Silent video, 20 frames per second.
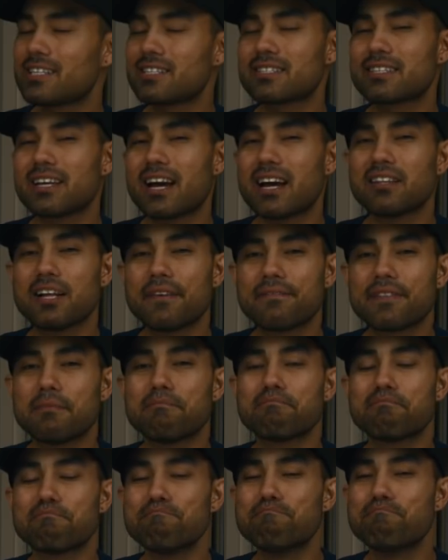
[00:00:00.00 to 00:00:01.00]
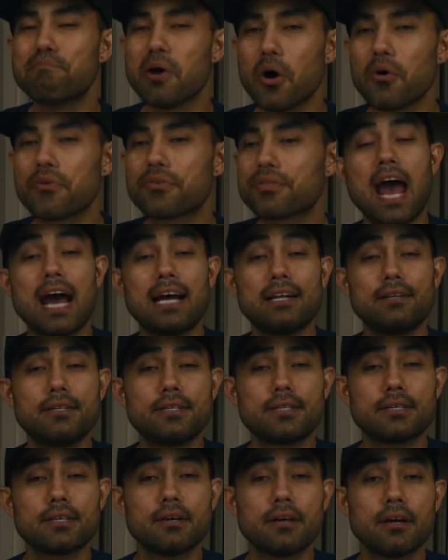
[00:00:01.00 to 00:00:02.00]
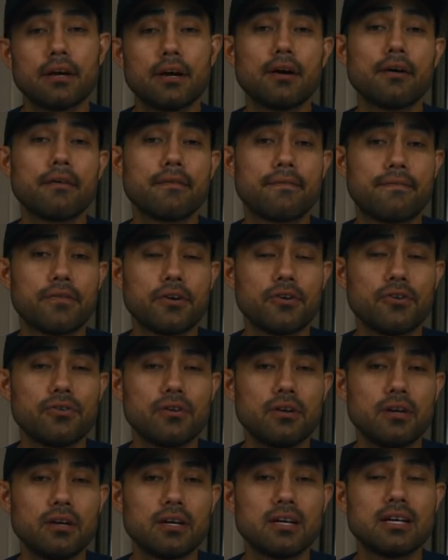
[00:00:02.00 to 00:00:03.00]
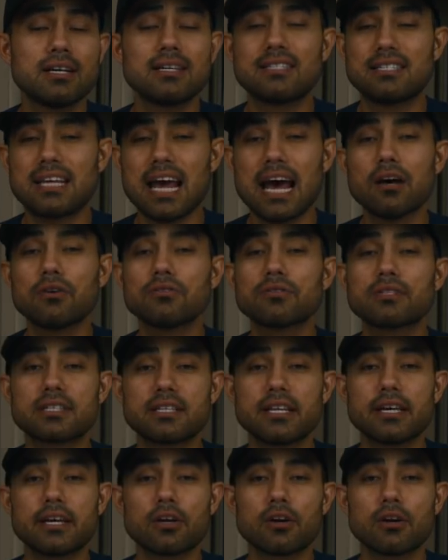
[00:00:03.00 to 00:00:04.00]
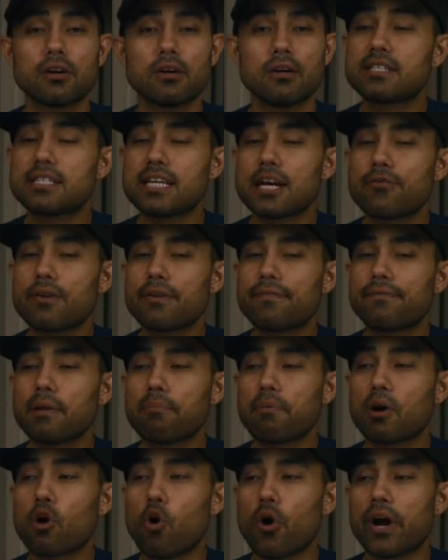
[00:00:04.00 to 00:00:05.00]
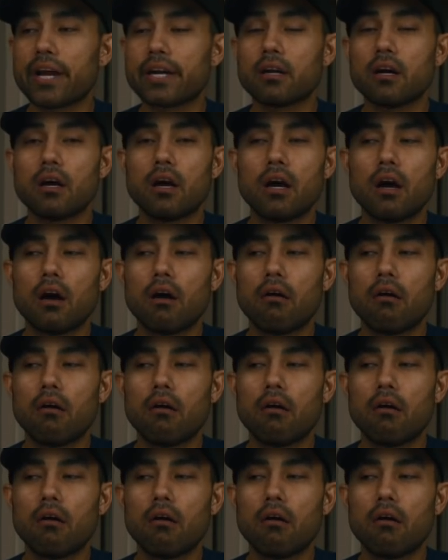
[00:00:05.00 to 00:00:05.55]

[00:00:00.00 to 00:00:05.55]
I just say I love them both? Heads, food, tails, sneaker. Siri, flip a coin.